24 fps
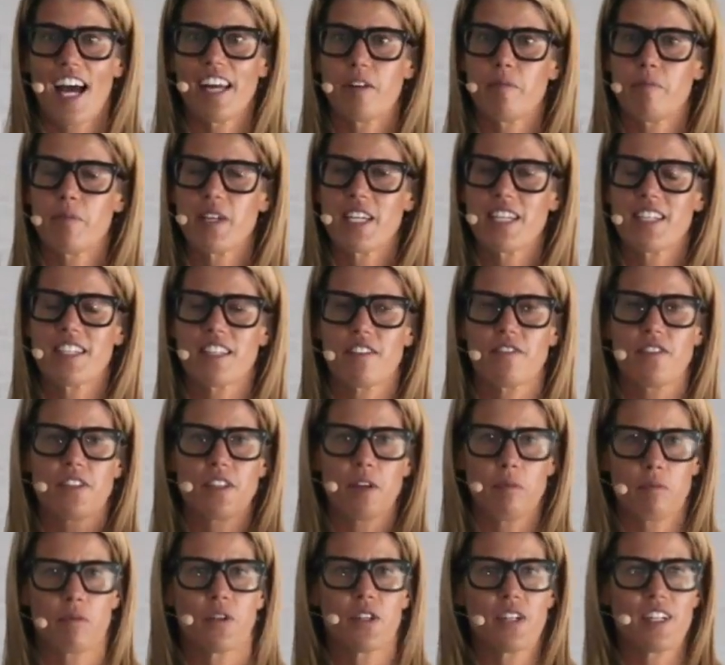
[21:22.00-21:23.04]
And it means if
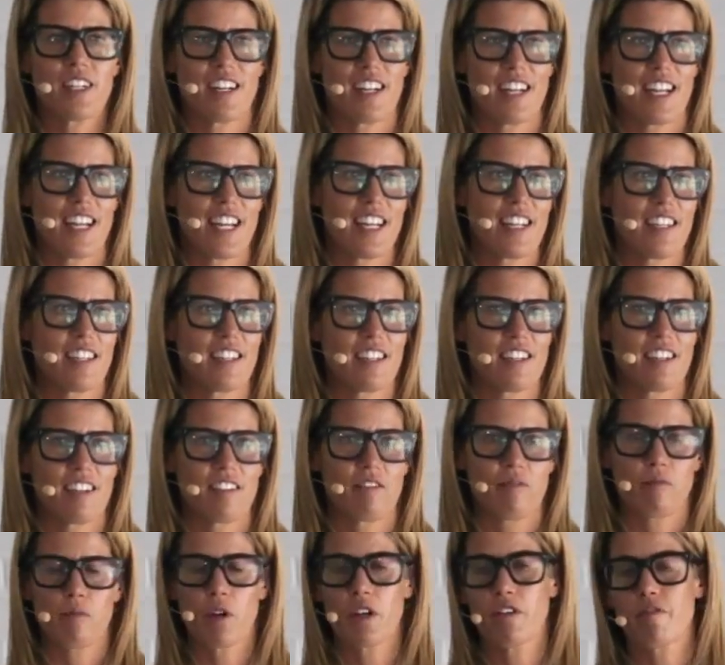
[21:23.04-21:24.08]
someone
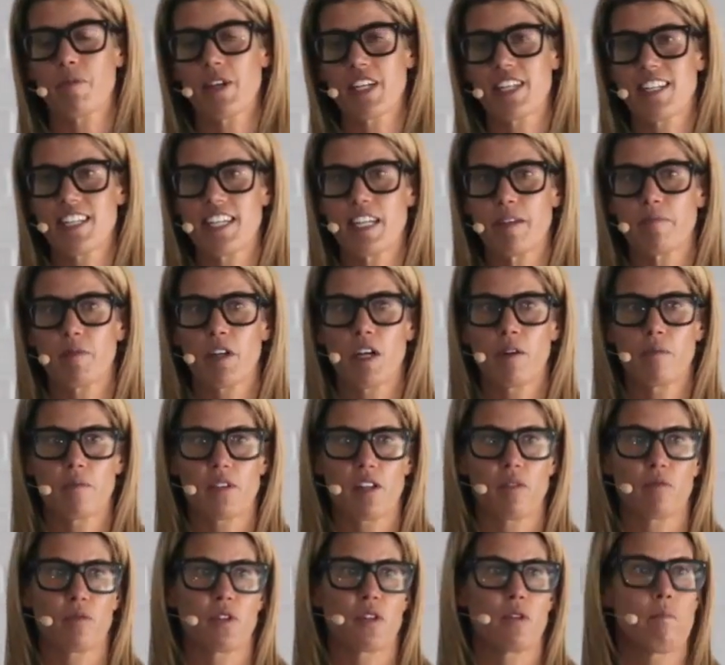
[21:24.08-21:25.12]
in one of my team comes
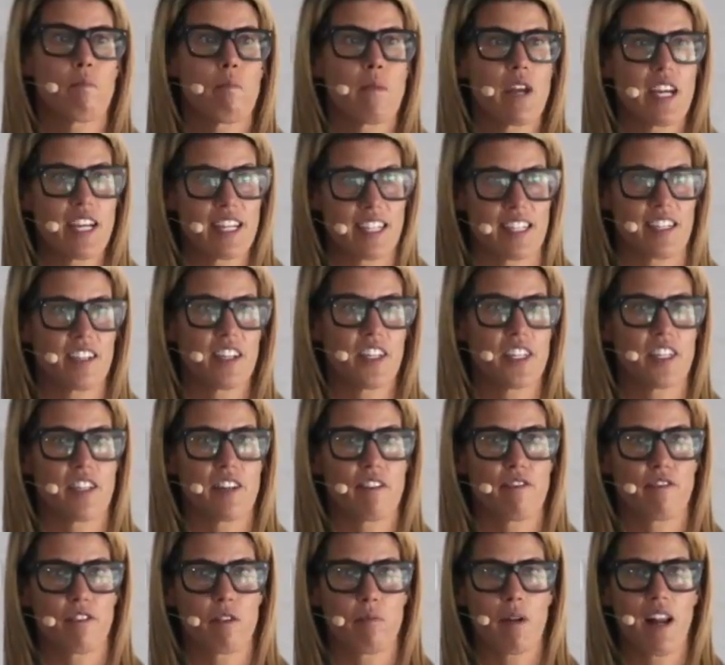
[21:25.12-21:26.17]
up with an amazing
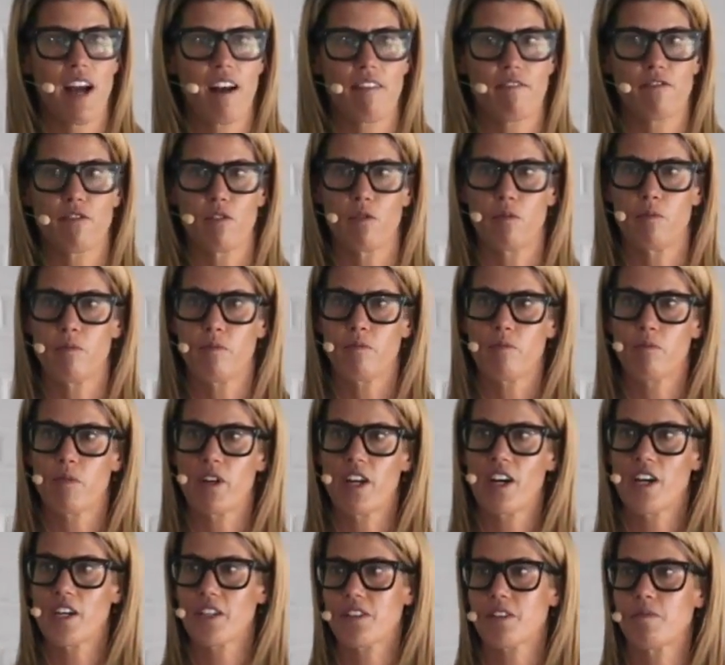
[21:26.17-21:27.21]
idea for the platform, we
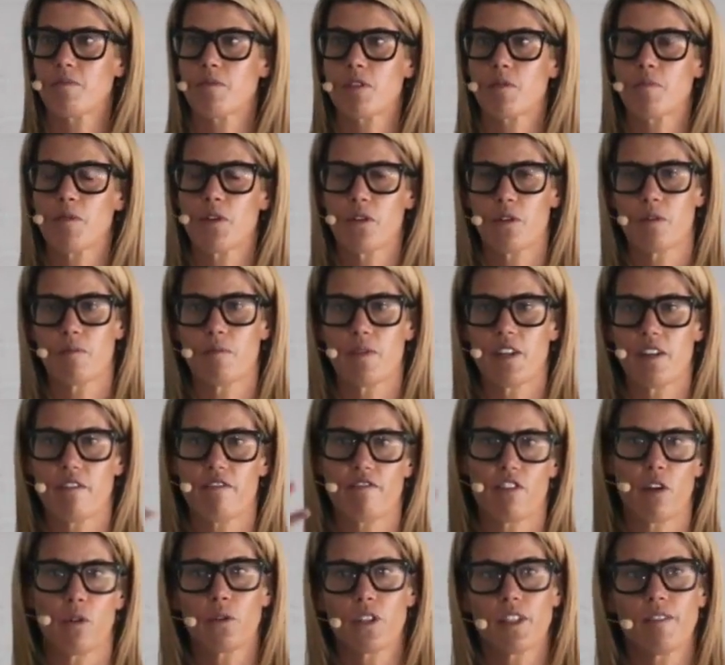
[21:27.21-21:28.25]
ask them to put them in a
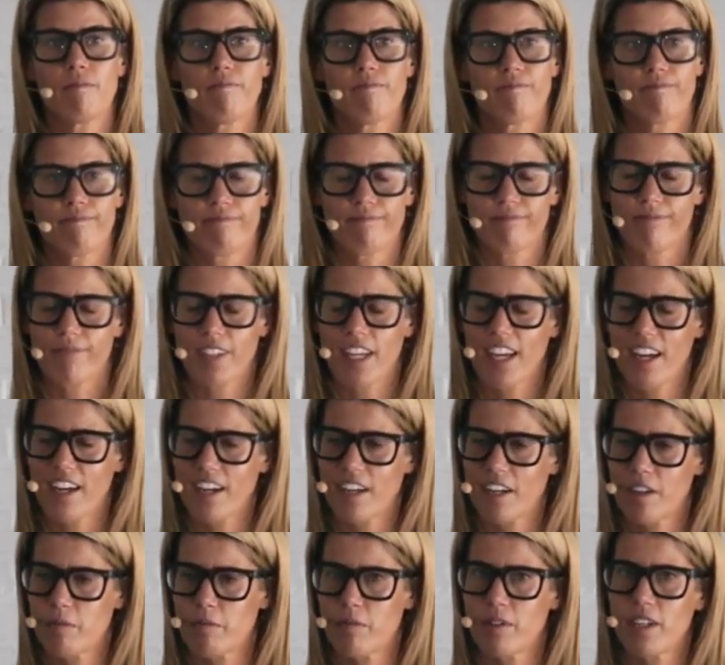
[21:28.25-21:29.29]
folder.
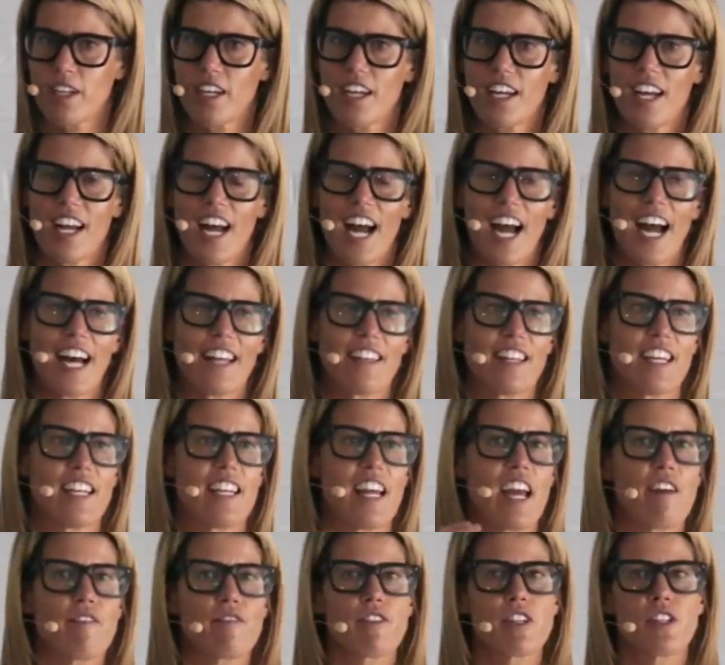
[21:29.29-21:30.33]
And then
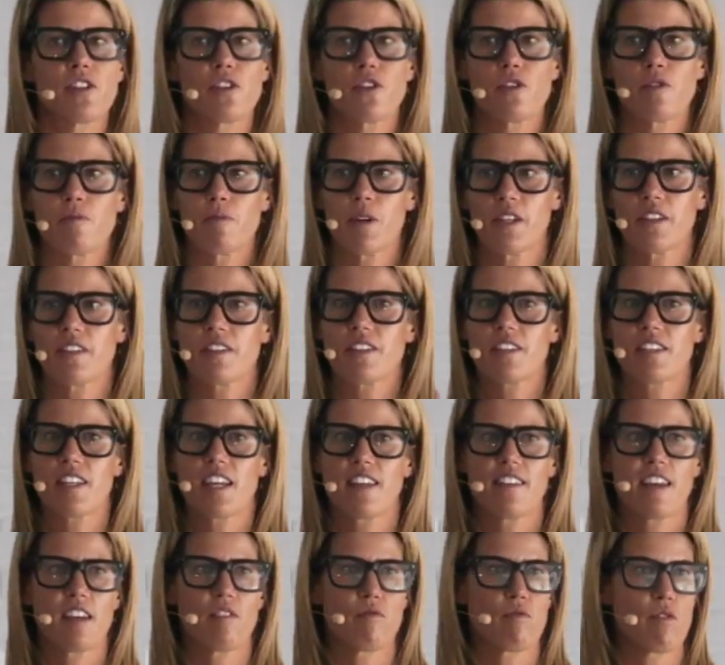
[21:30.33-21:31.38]
every 2 months,
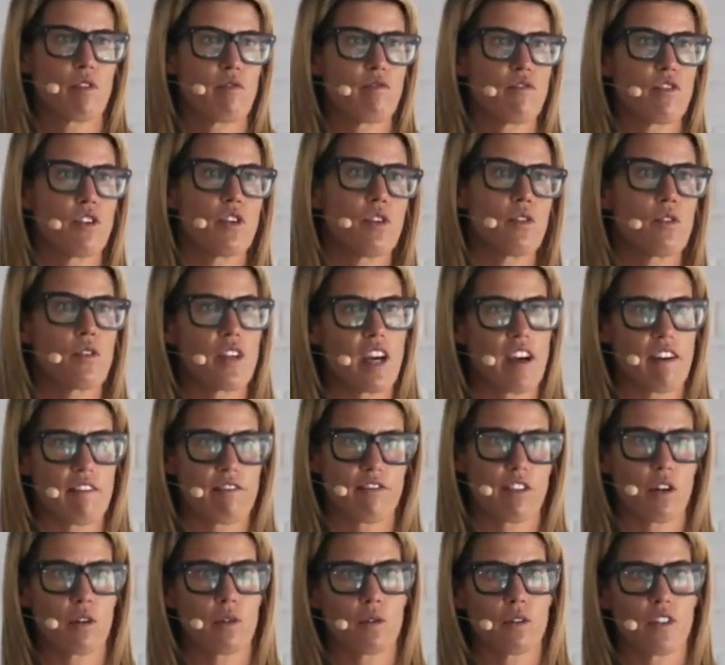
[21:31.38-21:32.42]
they then review that
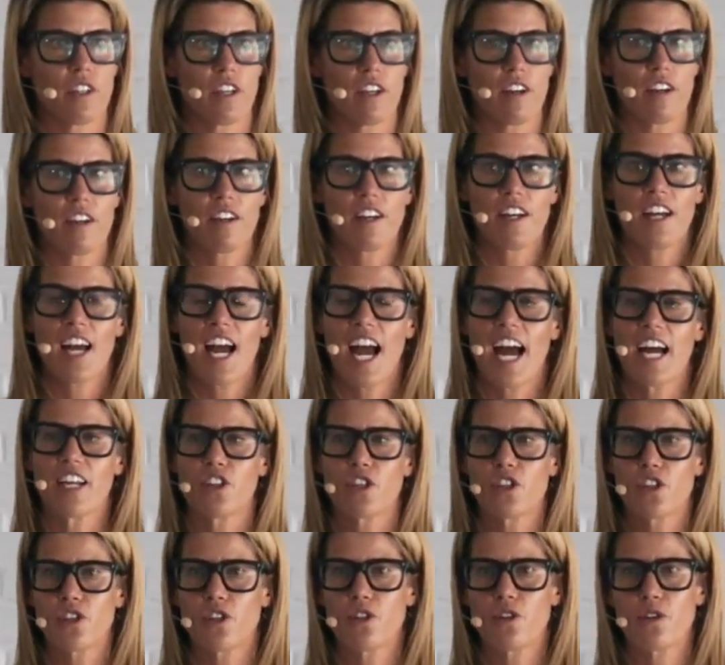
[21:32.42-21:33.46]
folder and
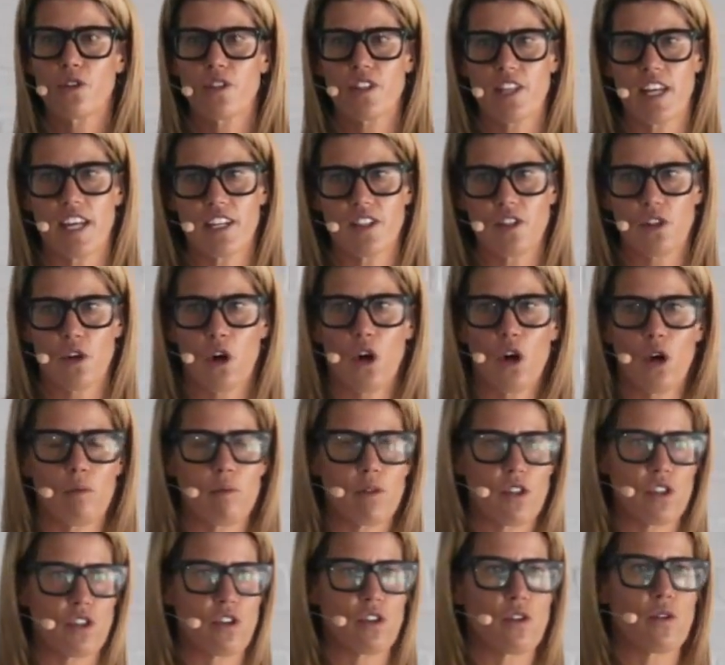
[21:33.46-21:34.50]
choose their
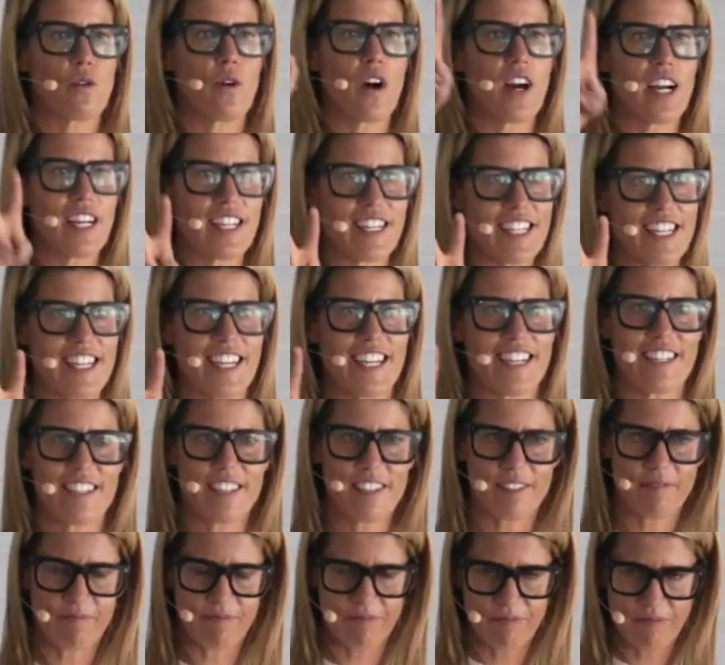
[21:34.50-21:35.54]
top two
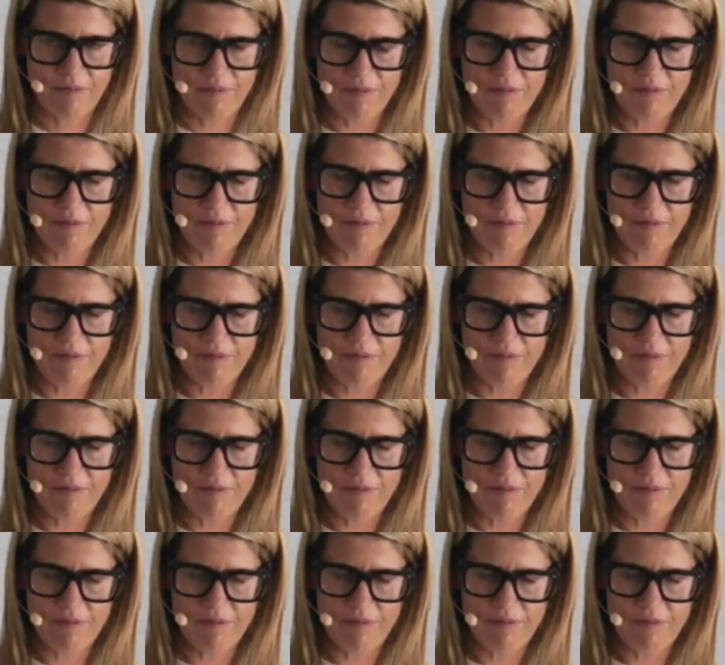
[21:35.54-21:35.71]
ideas.